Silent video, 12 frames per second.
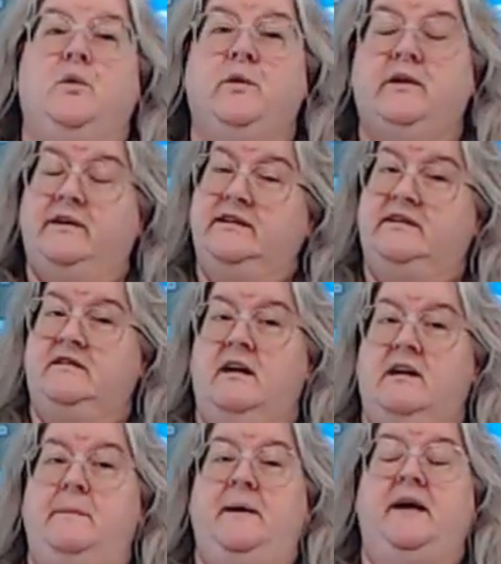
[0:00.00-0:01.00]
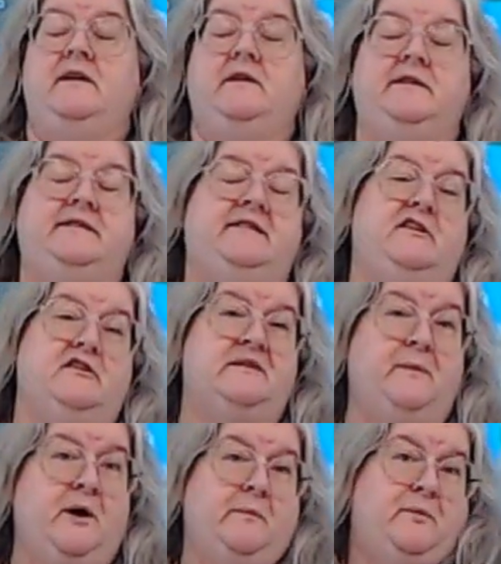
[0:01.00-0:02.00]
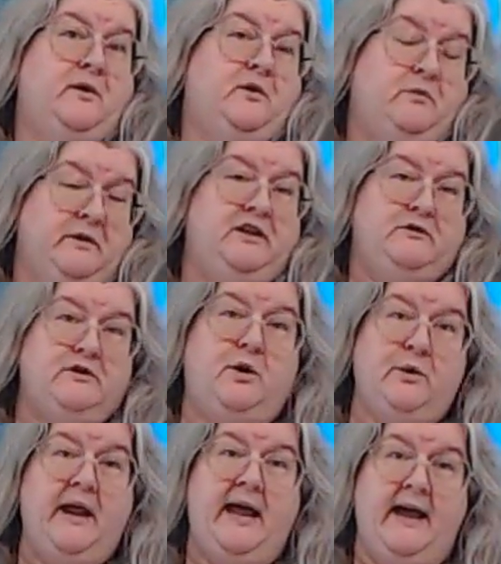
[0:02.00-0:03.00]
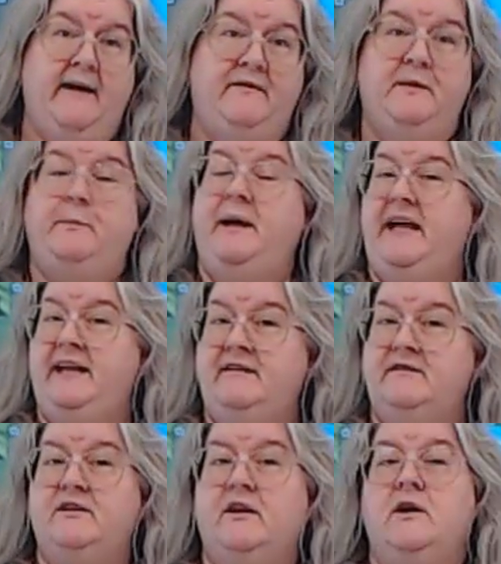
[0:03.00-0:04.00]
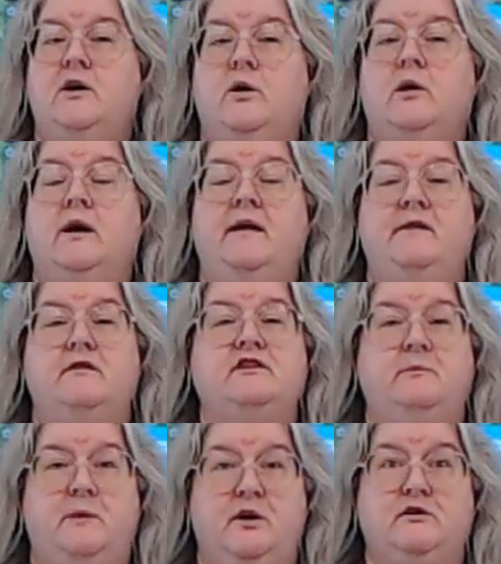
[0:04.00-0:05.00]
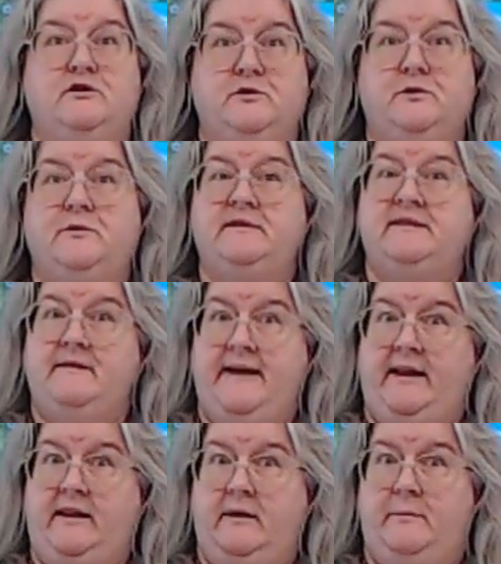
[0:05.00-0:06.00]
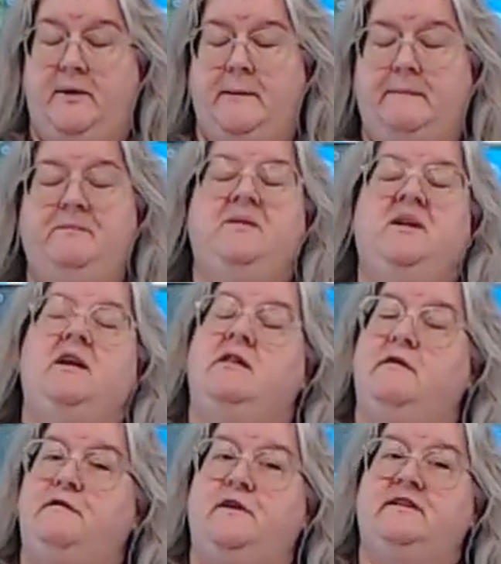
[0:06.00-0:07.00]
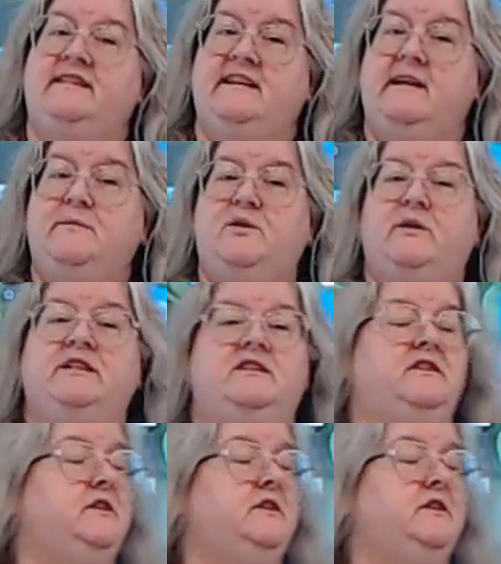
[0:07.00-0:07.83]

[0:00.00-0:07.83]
We're going to talk about using your SmartBoard when you don't have the pens or other smart tools available. The first thing I'm going to